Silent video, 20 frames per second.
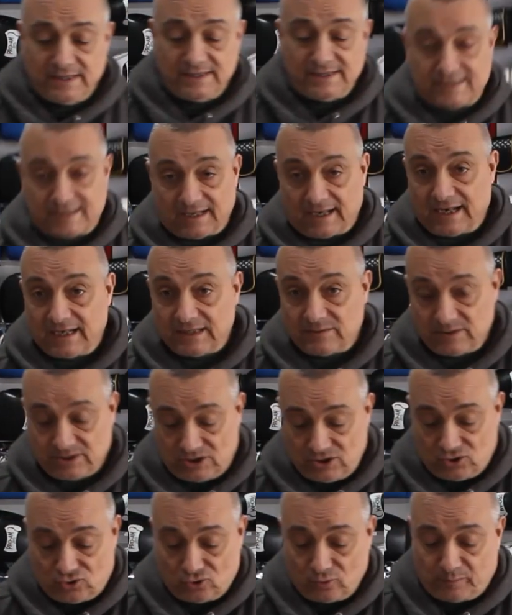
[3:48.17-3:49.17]
inside, which
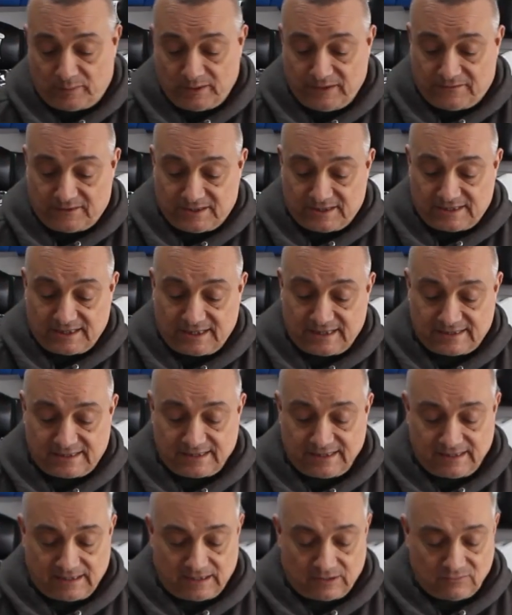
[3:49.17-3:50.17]
it should be for the
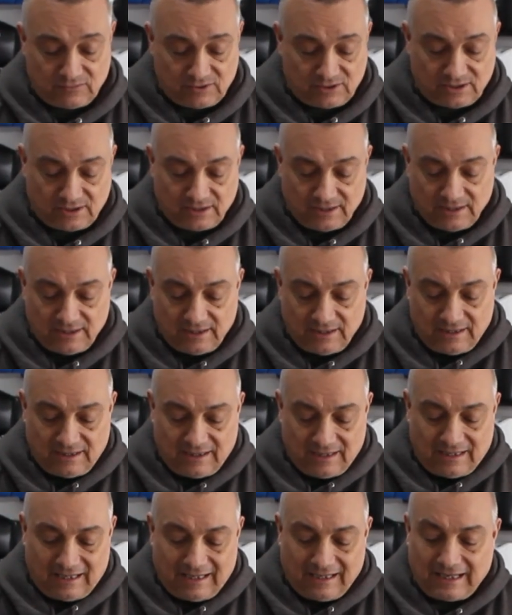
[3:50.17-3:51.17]
16 ounce.
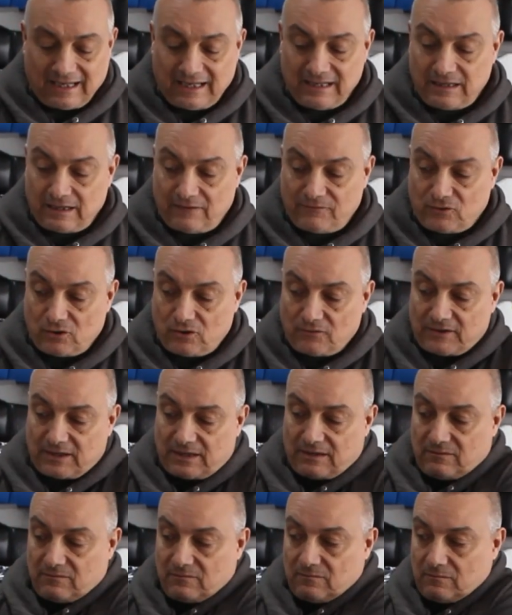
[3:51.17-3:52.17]
Again, I've got
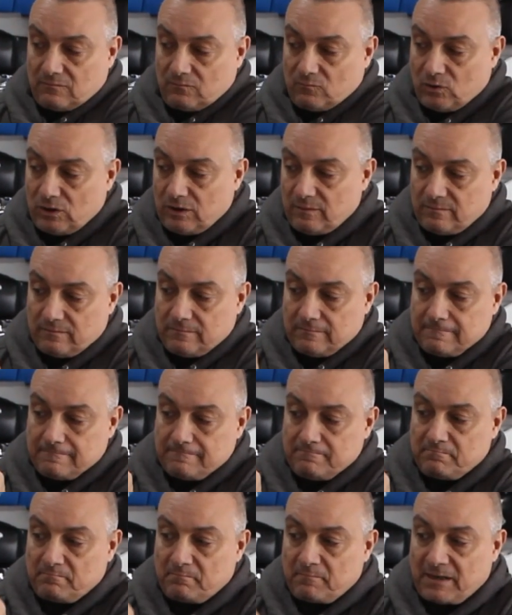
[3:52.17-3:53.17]
that where
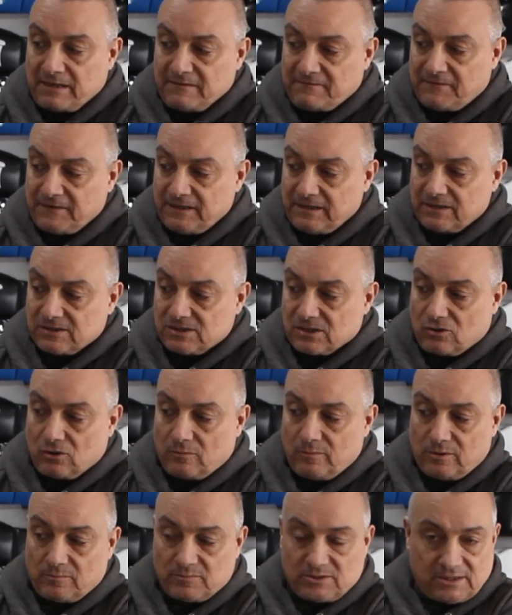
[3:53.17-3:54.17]
my fingers are
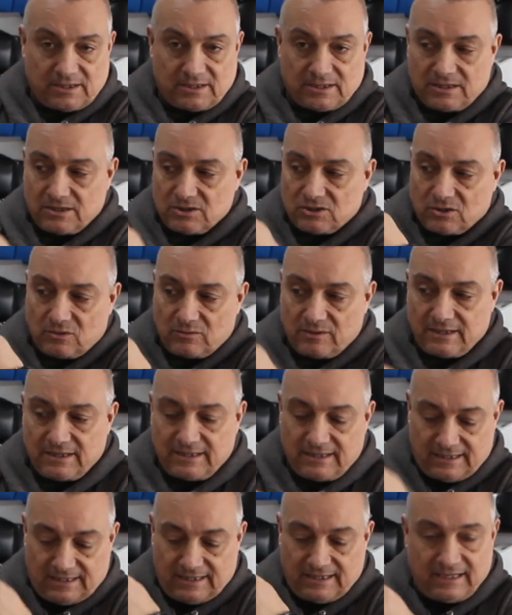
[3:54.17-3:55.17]
coming up to there, so
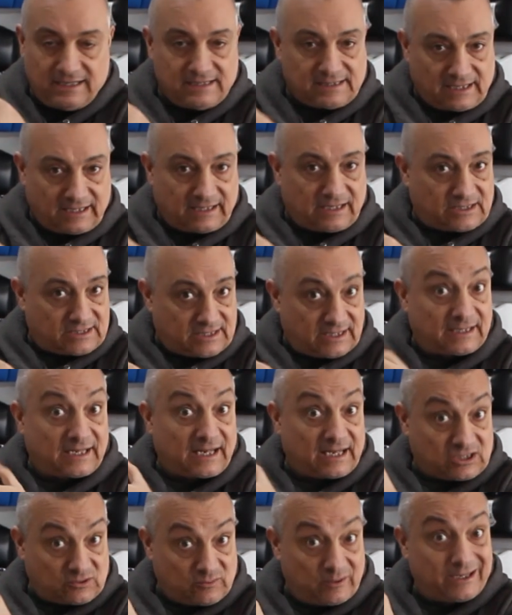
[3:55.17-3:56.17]
it is, like I said
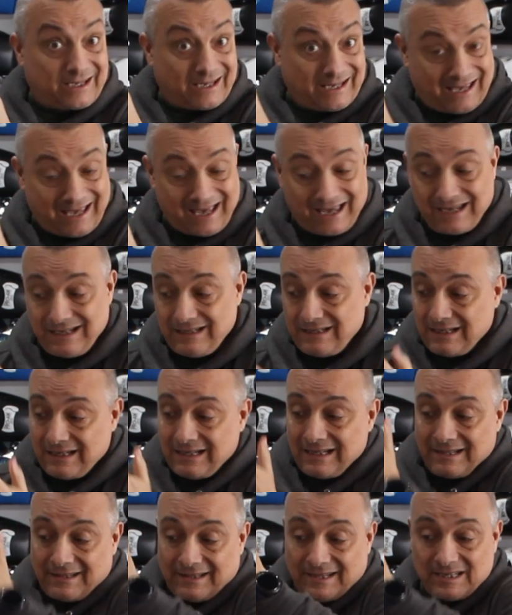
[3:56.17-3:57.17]
last week again,
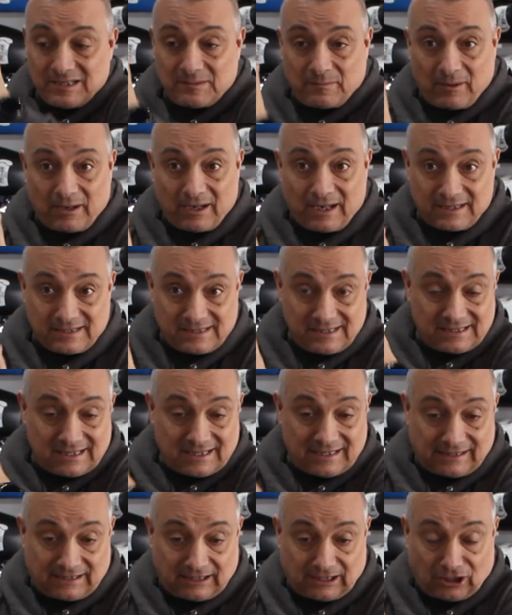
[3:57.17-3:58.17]
this part is a
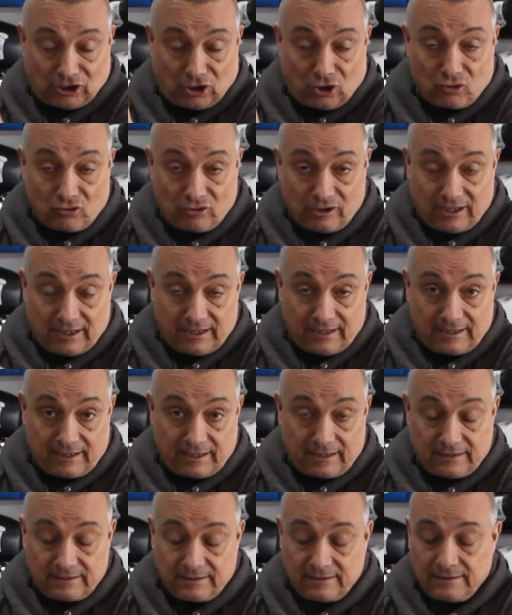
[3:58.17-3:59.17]
little long here,